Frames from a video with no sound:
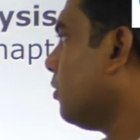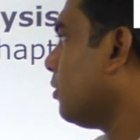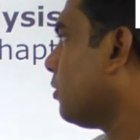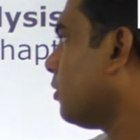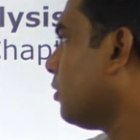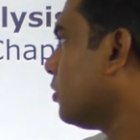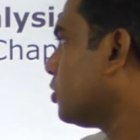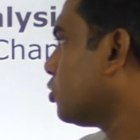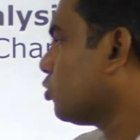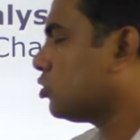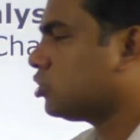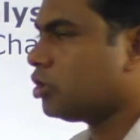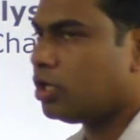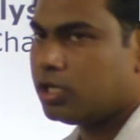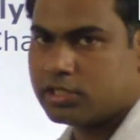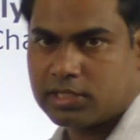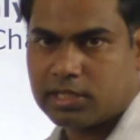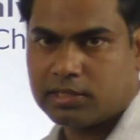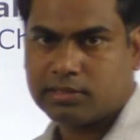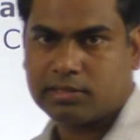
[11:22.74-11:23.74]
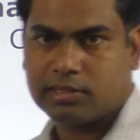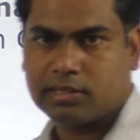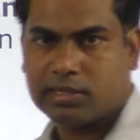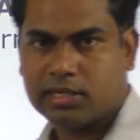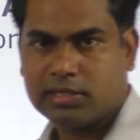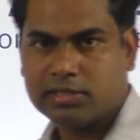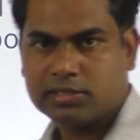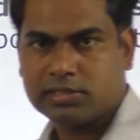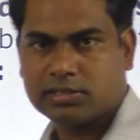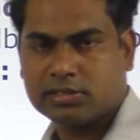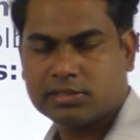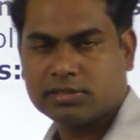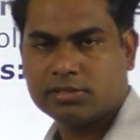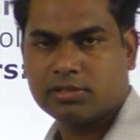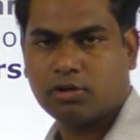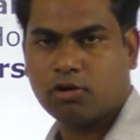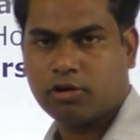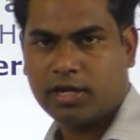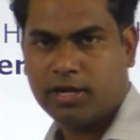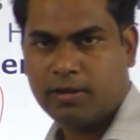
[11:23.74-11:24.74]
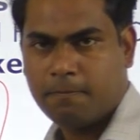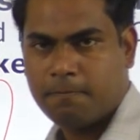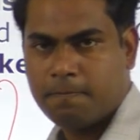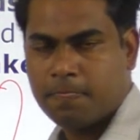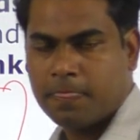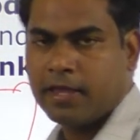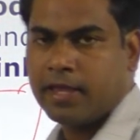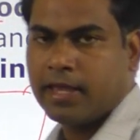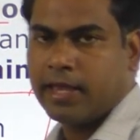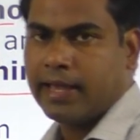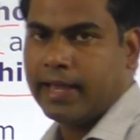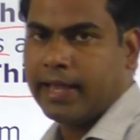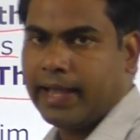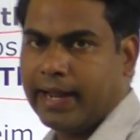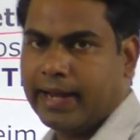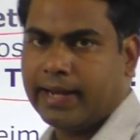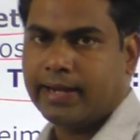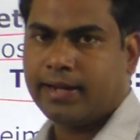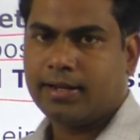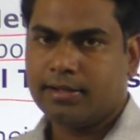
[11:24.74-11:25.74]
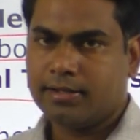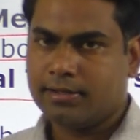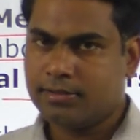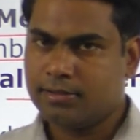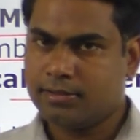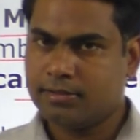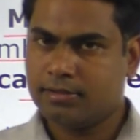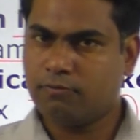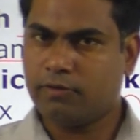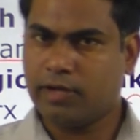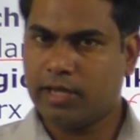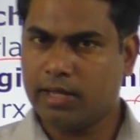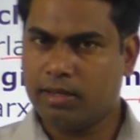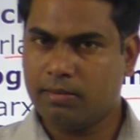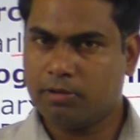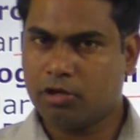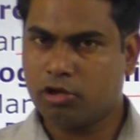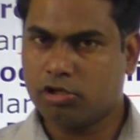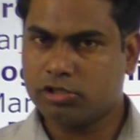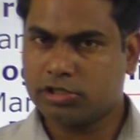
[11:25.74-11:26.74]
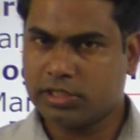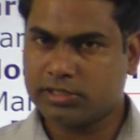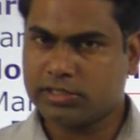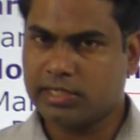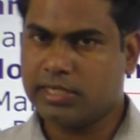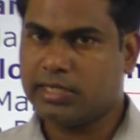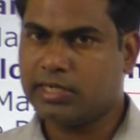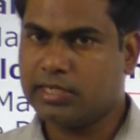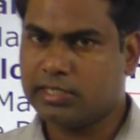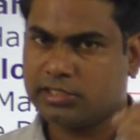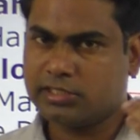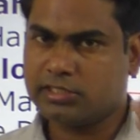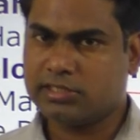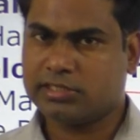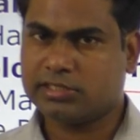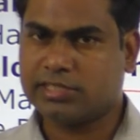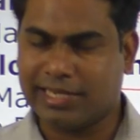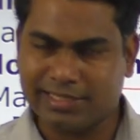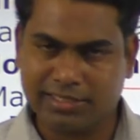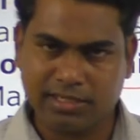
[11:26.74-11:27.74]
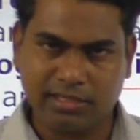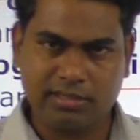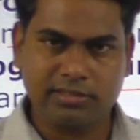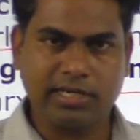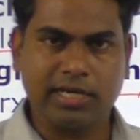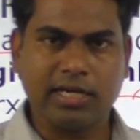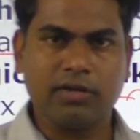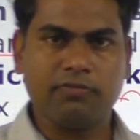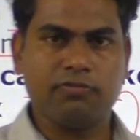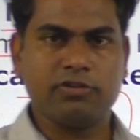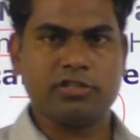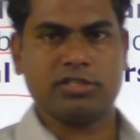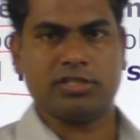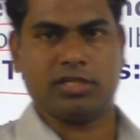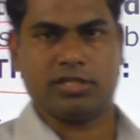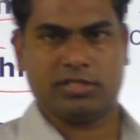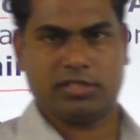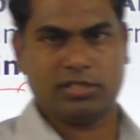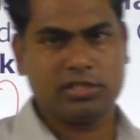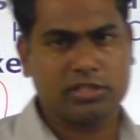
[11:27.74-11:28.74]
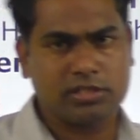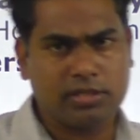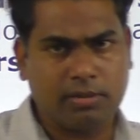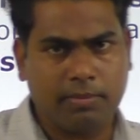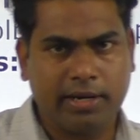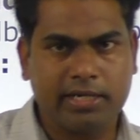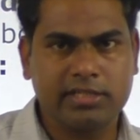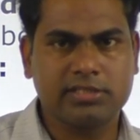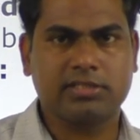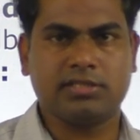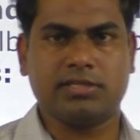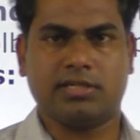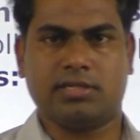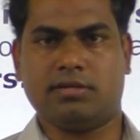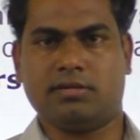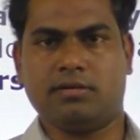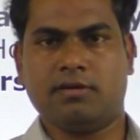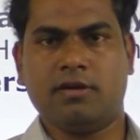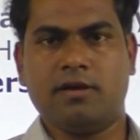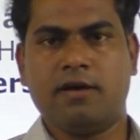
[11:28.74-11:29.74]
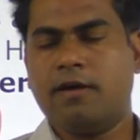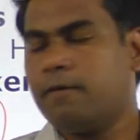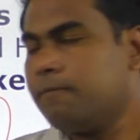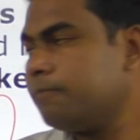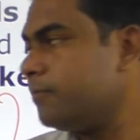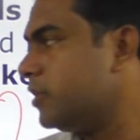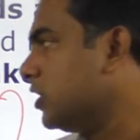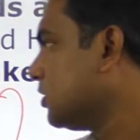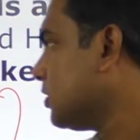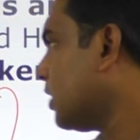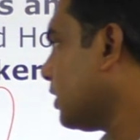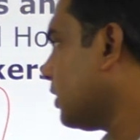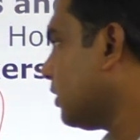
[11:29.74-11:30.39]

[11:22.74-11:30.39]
sociological thinkers, okay? And why? Because I said it is a scientific study, systematic study. These are the